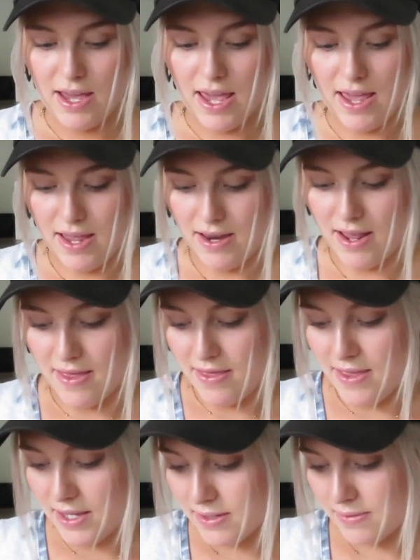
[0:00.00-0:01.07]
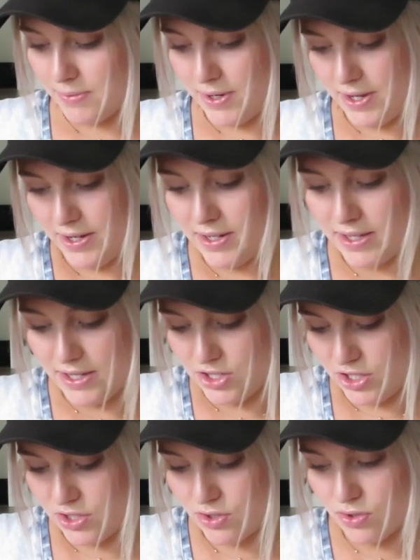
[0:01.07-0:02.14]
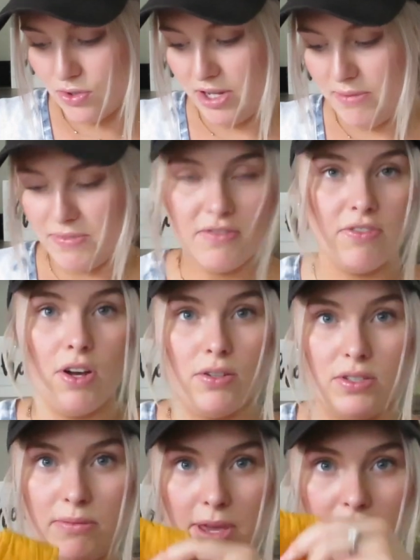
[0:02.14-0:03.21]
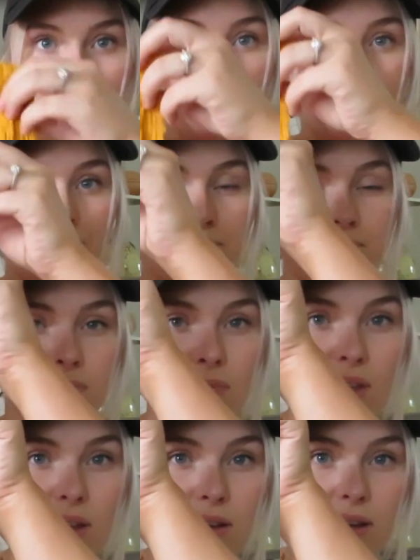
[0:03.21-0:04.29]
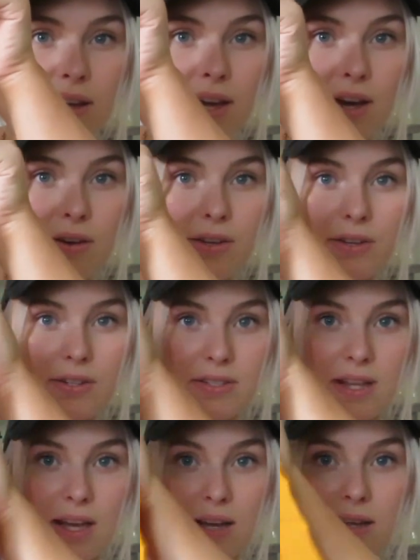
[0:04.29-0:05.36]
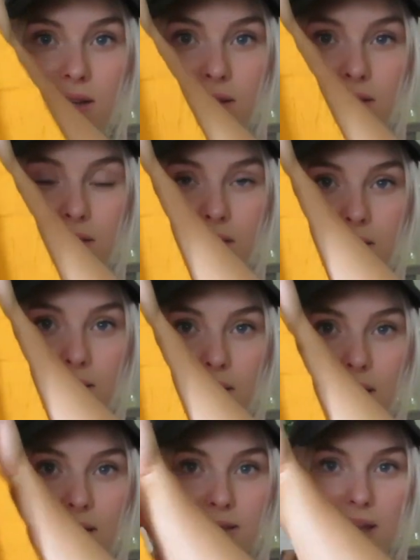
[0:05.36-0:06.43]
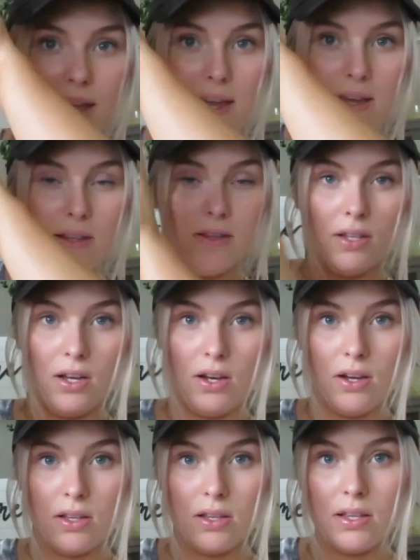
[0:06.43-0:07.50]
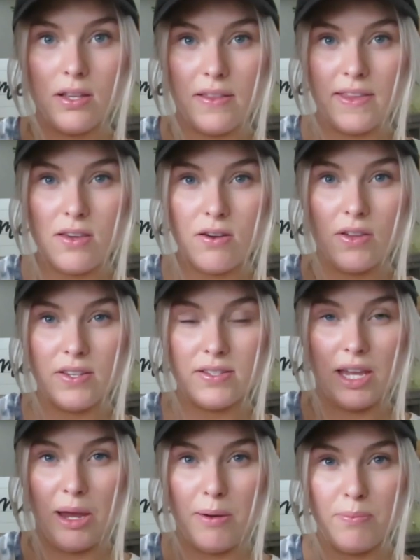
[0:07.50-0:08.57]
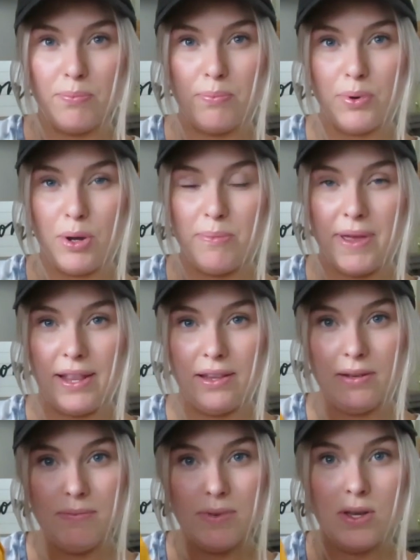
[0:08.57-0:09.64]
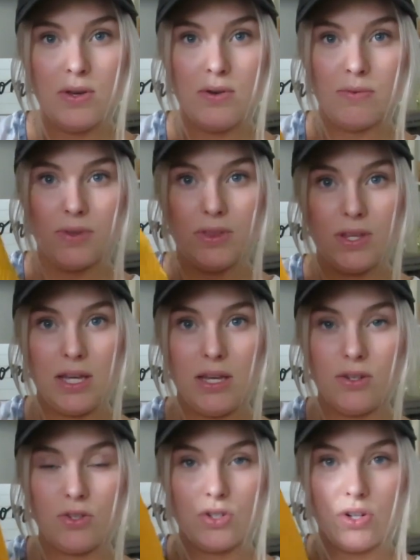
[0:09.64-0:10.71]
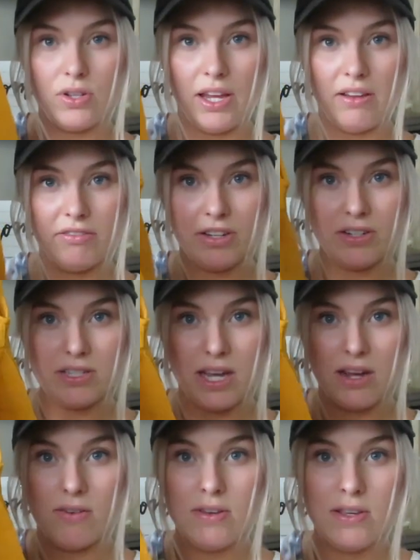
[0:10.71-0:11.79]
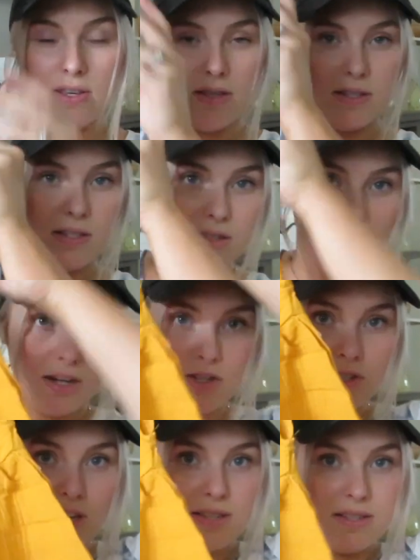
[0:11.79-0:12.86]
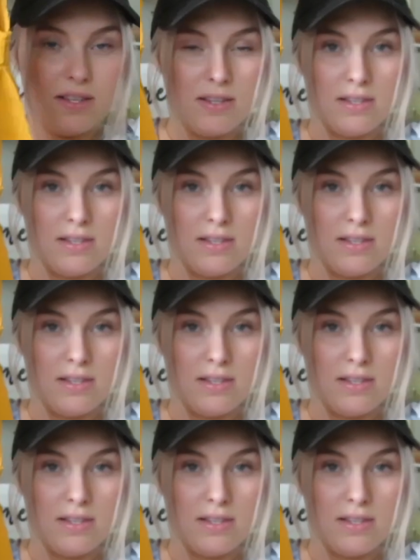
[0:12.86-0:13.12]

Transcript: And this one, it just screams fall to me. How cute is that? It's a long, I think you call this like propellum, when the shirt like flares out. This is not a dress.